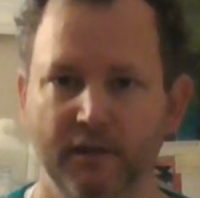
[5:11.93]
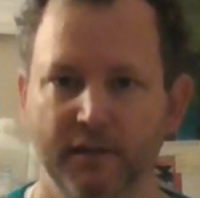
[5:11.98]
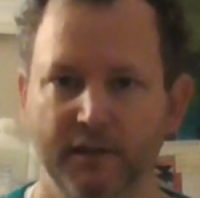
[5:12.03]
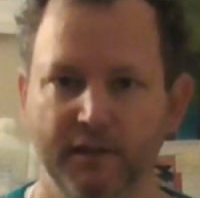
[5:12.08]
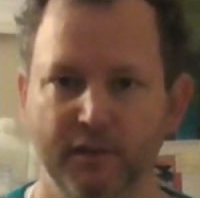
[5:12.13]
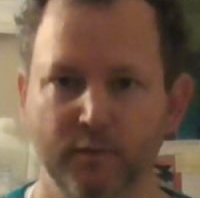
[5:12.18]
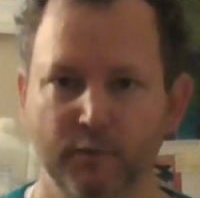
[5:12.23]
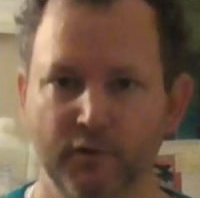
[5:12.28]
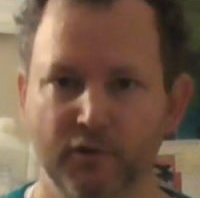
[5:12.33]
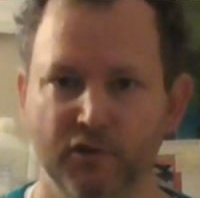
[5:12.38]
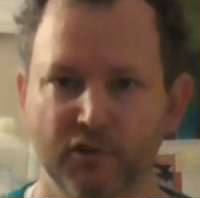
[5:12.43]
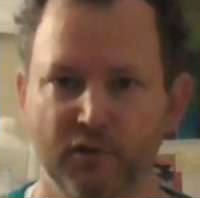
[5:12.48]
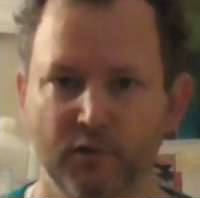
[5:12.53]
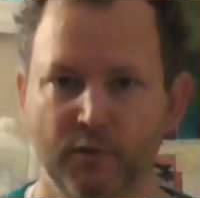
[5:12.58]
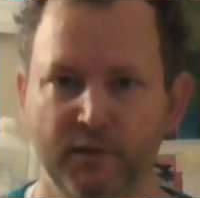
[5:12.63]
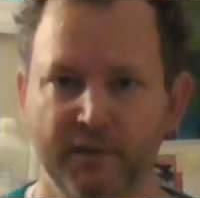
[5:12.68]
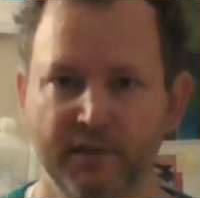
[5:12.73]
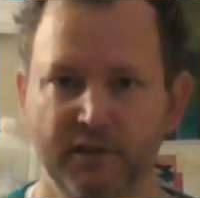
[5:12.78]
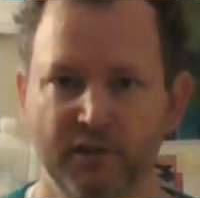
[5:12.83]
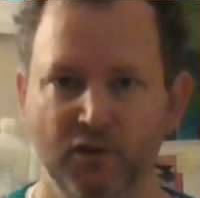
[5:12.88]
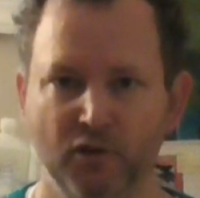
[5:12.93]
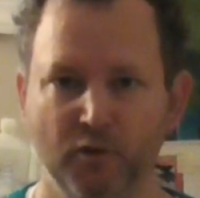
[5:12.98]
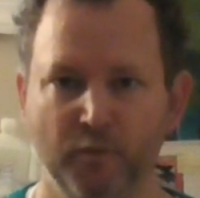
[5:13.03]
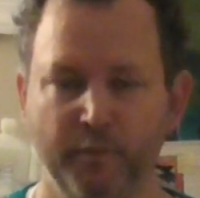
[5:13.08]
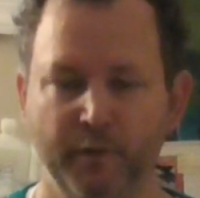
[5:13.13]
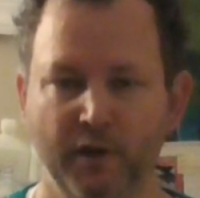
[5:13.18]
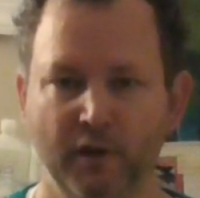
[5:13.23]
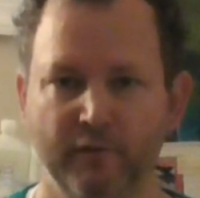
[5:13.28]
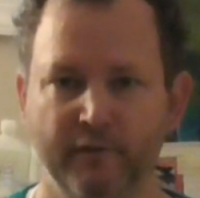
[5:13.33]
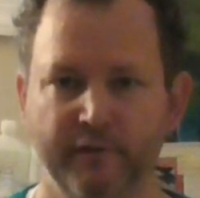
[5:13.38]
That's when you're squeezing your
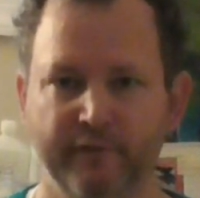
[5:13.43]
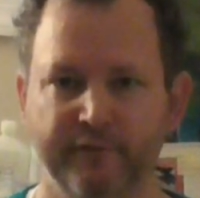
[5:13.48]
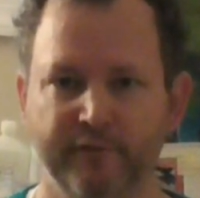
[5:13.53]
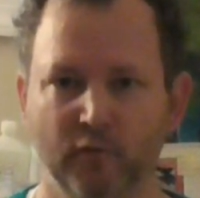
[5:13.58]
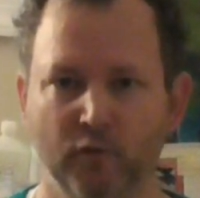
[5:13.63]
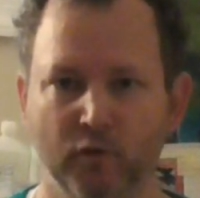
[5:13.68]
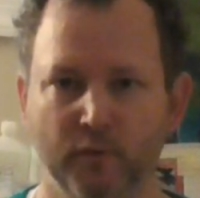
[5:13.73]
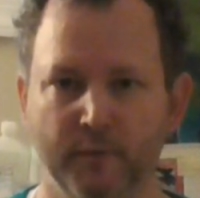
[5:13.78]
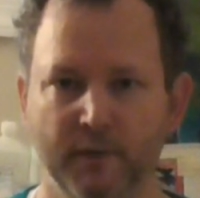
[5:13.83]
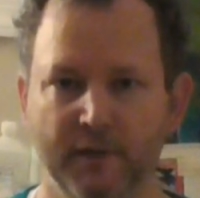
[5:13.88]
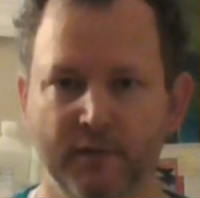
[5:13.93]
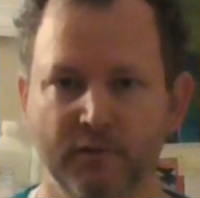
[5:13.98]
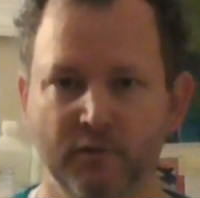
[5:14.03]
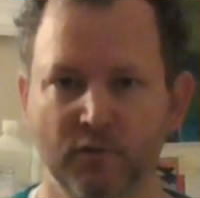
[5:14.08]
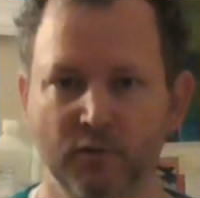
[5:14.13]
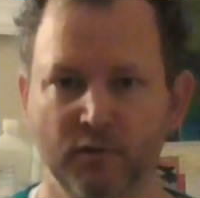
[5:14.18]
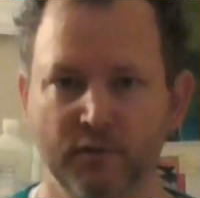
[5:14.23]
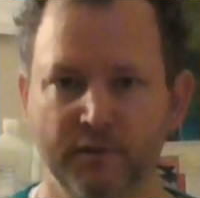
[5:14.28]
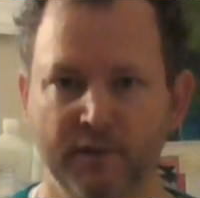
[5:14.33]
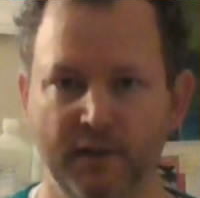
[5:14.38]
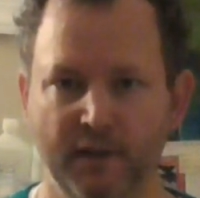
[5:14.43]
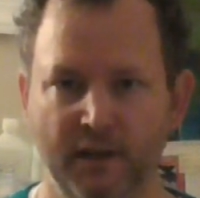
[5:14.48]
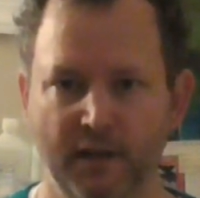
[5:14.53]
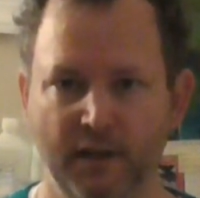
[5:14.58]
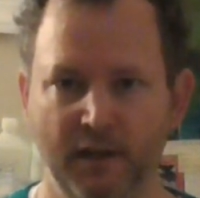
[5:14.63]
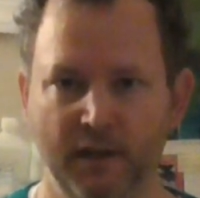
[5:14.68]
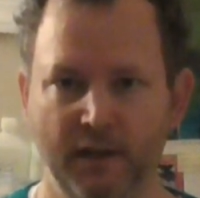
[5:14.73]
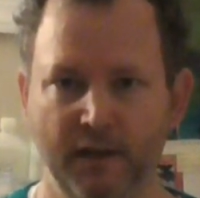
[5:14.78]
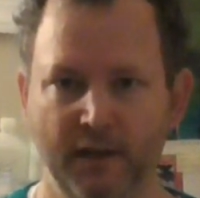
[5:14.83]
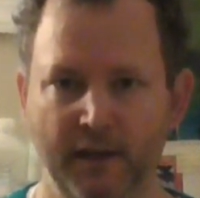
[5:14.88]
pelvic floor muscles
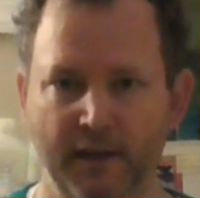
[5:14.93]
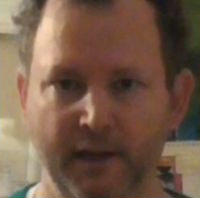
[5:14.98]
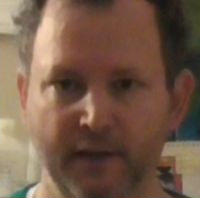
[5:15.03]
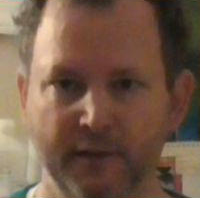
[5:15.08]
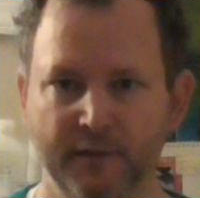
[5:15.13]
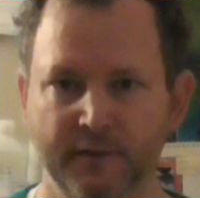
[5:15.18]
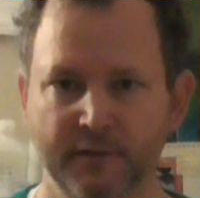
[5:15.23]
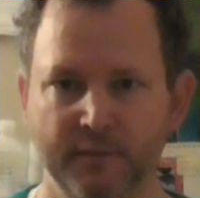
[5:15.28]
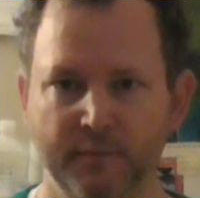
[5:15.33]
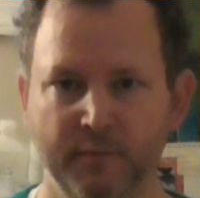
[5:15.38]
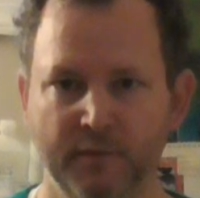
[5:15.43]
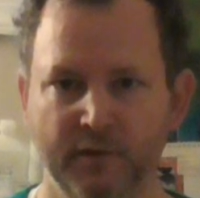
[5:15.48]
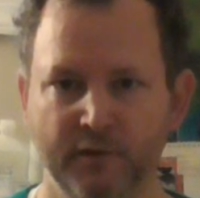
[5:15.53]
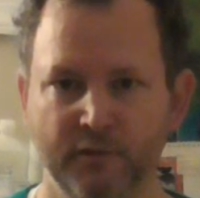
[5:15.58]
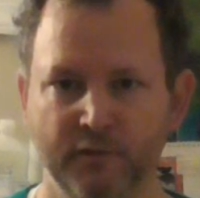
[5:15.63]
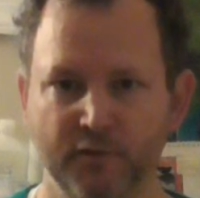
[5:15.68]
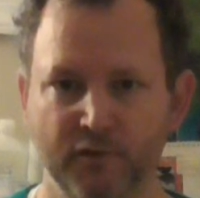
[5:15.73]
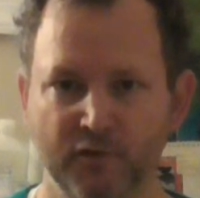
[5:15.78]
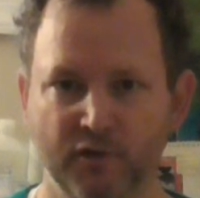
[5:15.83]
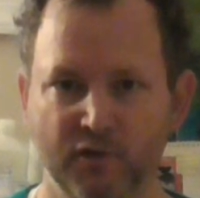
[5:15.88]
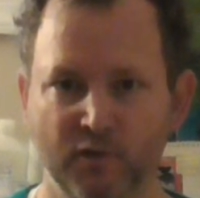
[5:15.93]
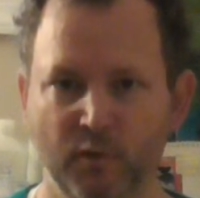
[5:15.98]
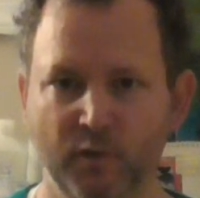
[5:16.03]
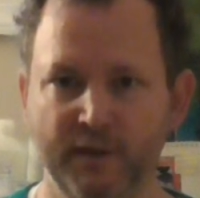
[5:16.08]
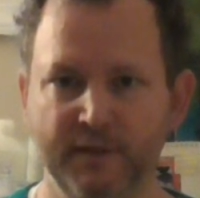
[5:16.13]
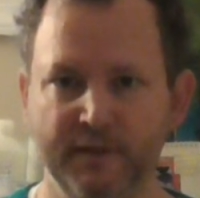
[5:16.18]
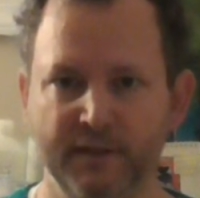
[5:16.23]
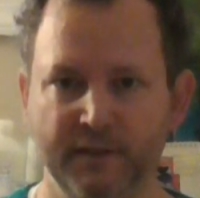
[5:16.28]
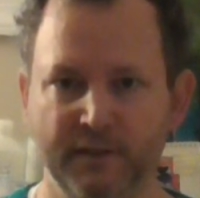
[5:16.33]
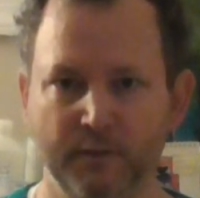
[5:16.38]
and anus muscles. You're
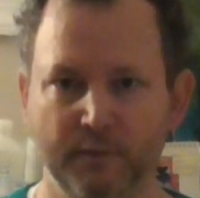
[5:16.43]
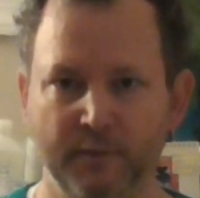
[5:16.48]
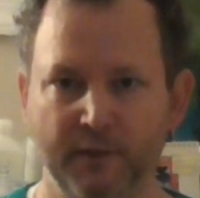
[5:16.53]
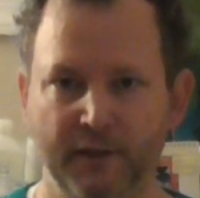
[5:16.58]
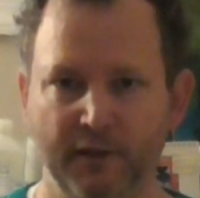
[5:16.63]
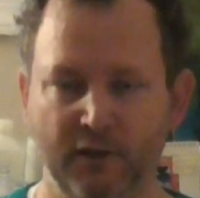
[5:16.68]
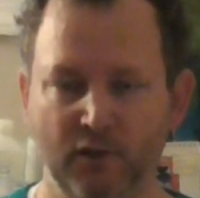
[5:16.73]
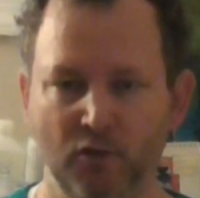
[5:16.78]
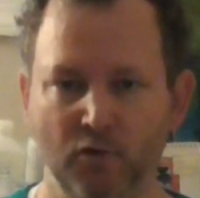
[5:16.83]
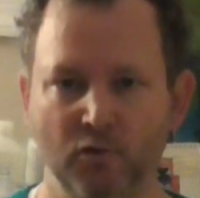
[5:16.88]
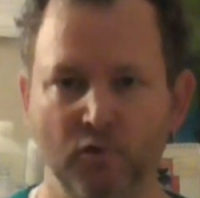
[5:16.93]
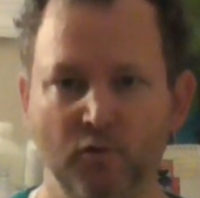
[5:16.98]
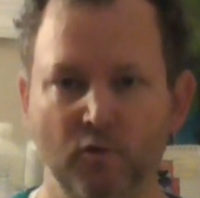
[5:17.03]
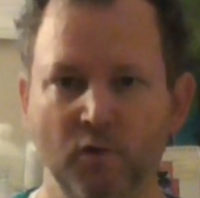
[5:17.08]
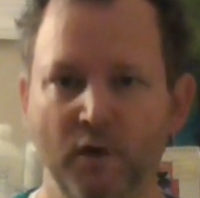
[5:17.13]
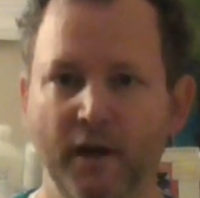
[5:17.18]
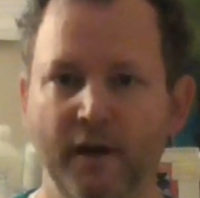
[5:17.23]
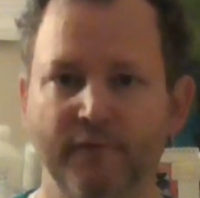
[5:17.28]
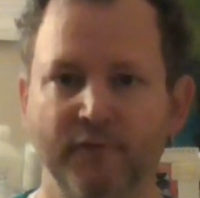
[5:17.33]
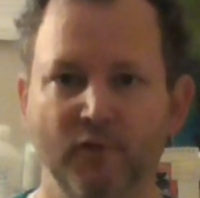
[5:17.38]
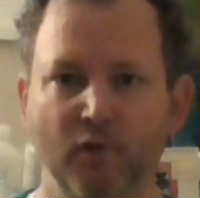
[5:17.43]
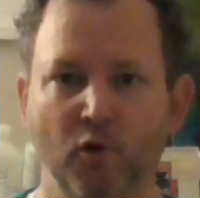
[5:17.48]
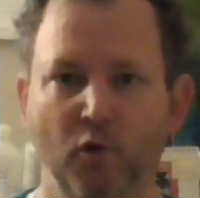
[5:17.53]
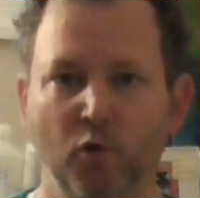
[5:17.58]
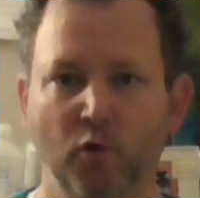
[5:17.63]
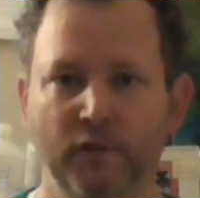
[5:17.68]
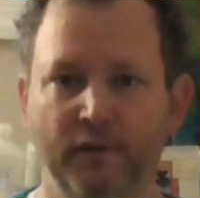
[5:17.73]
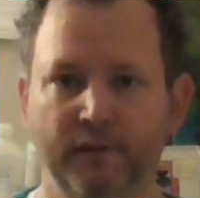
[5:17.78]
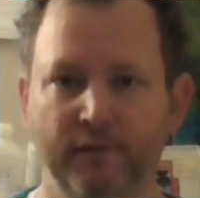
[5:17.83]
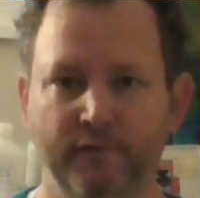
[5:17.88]
squeezing them like you have to
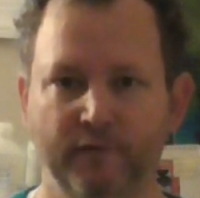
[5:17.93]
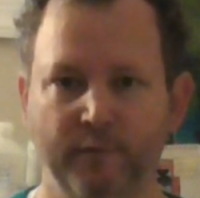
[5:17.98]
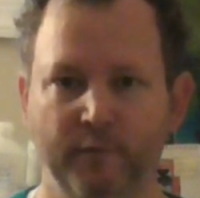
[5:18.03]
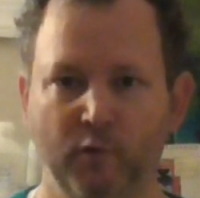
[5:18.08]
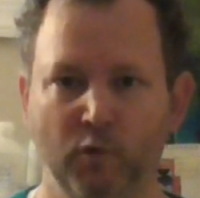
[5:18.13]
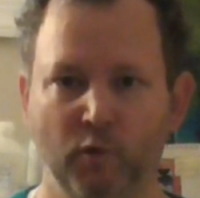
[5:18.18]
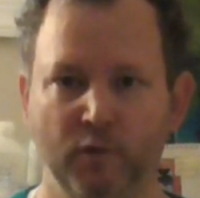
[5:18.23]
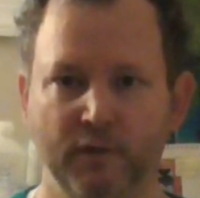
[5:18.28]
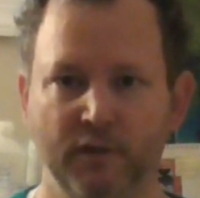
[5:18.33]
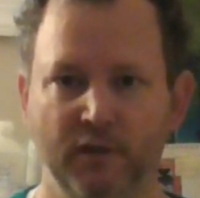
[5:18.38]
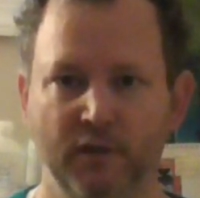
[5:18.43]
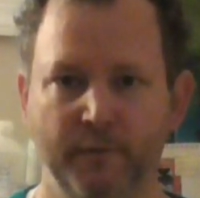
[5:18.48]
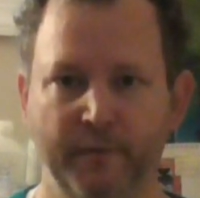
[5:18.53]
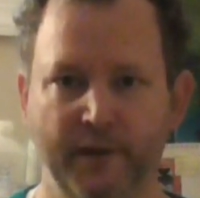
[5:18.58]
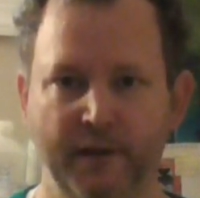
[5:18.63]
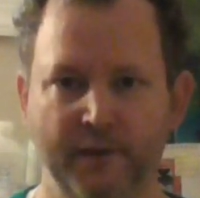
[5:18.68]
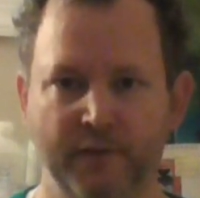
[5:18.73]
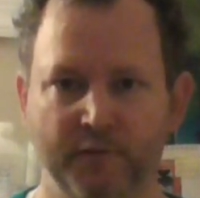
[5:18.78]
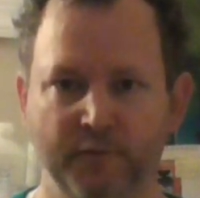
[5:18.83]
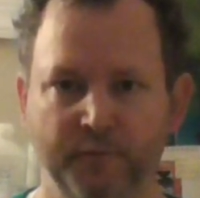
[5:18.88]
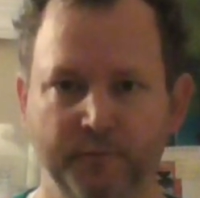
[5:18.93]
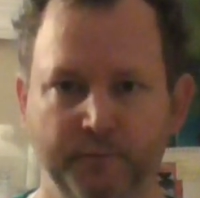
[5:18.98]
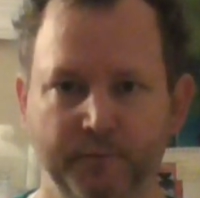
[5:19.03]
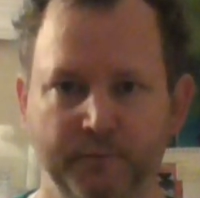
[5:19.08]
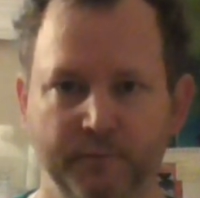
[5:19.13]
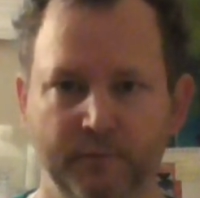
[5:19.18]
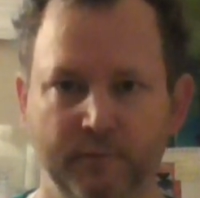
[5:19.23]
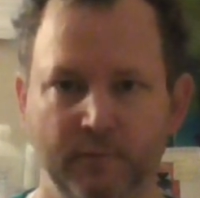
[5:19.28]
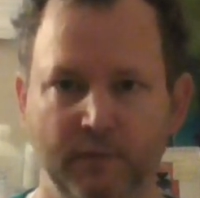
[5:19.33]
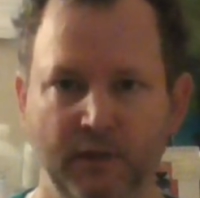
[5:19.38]
hold it from going to the bathroom.
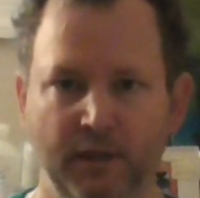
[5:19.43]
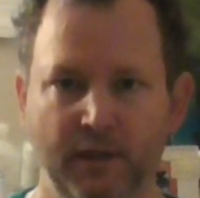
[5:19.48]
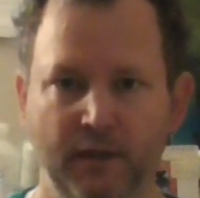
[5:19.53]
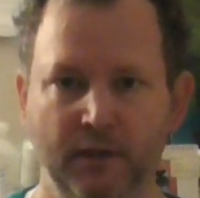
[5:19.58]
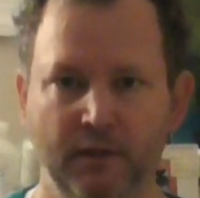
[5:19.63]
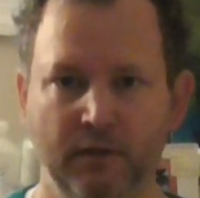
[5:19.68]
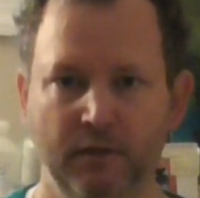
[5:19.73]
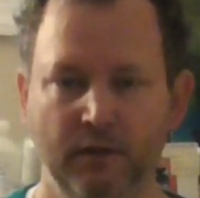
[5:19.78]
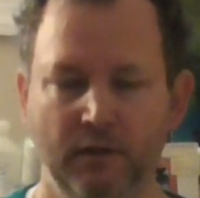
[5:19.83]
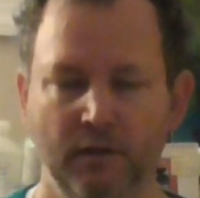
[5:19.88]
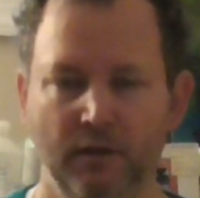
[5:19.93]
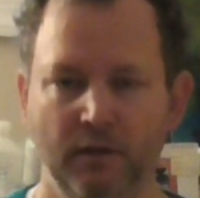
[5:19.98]
Okay.